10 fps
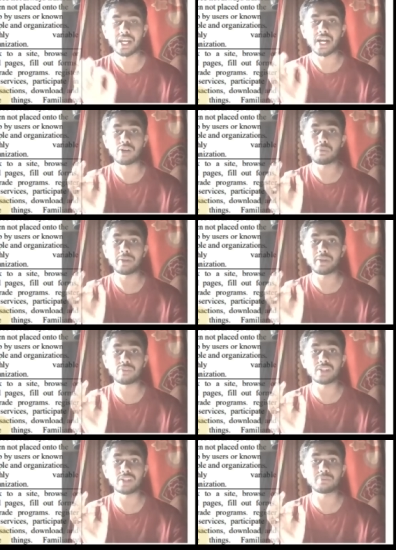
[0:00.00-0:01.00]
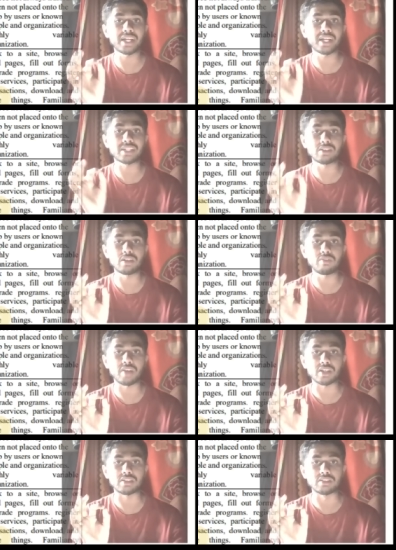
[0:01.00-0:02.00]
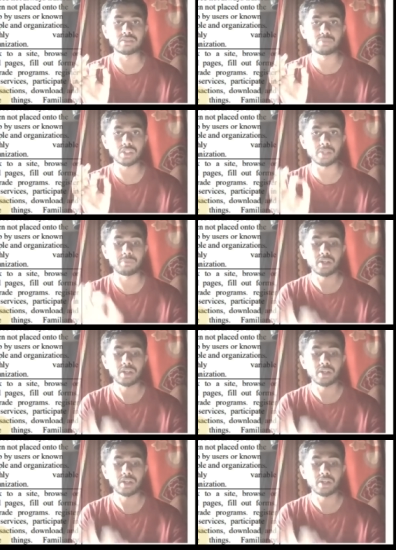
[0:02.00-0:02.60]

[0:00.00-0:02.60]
it will be influenced by the external factors okay